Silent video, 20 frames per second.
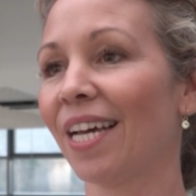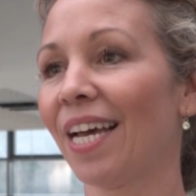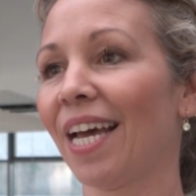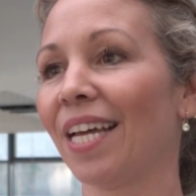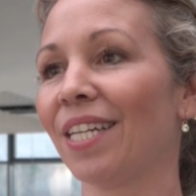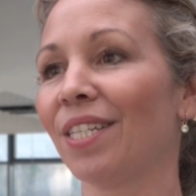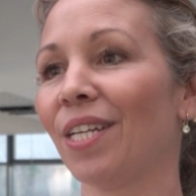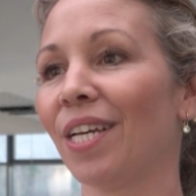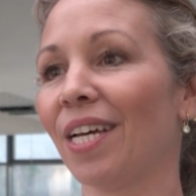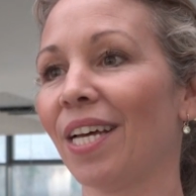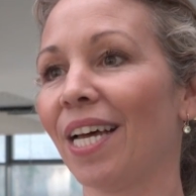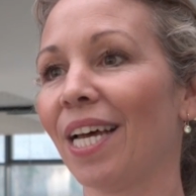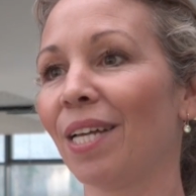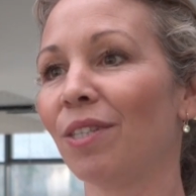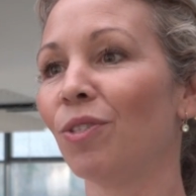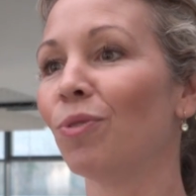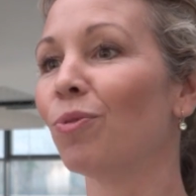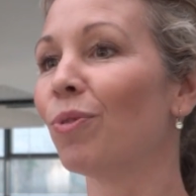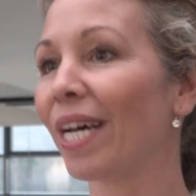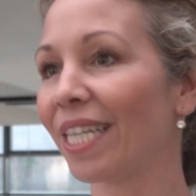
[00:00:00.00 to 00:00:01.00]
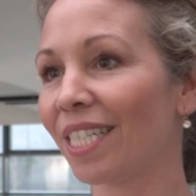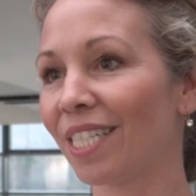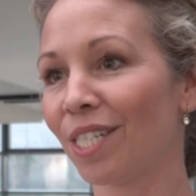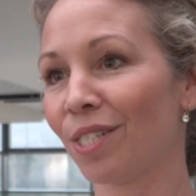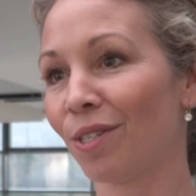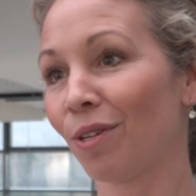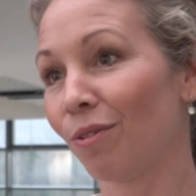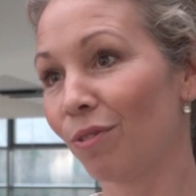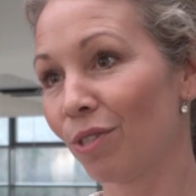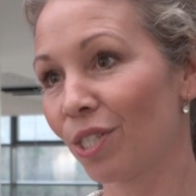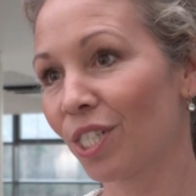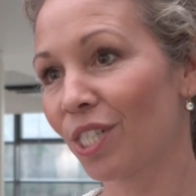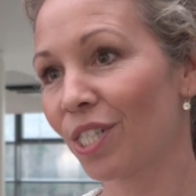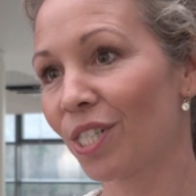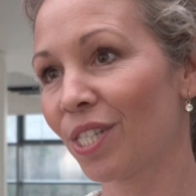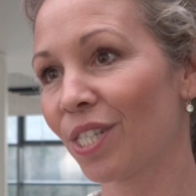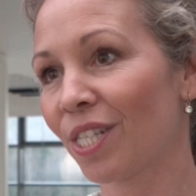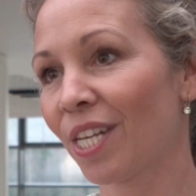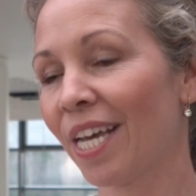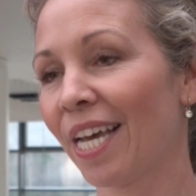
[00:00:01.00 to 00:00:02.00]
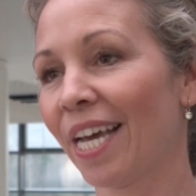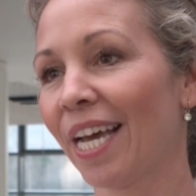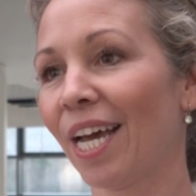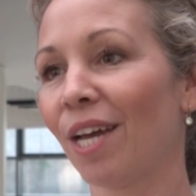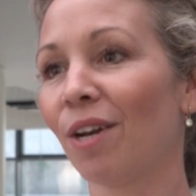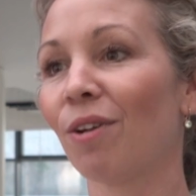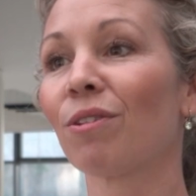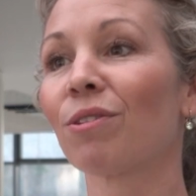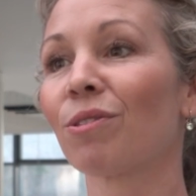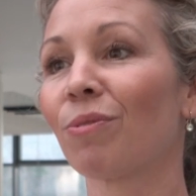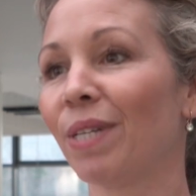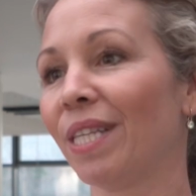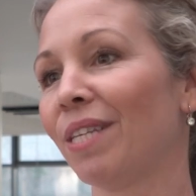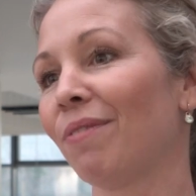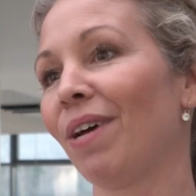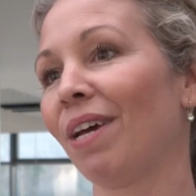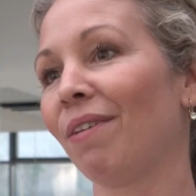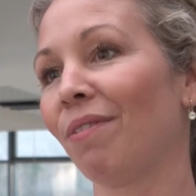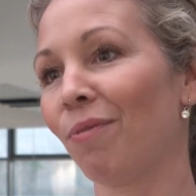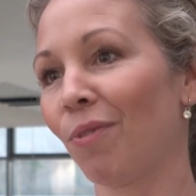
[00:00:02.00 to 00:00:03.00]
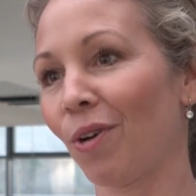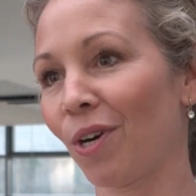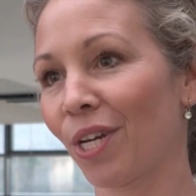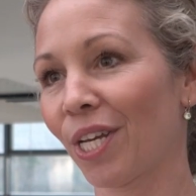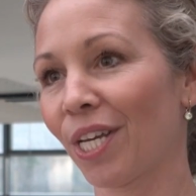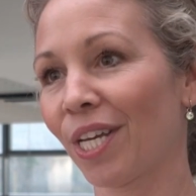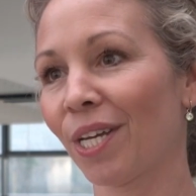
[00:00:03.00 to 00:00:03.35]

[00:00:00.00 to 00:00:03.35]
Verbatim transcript: and, uh, and new energy solutions, and also in the way we work.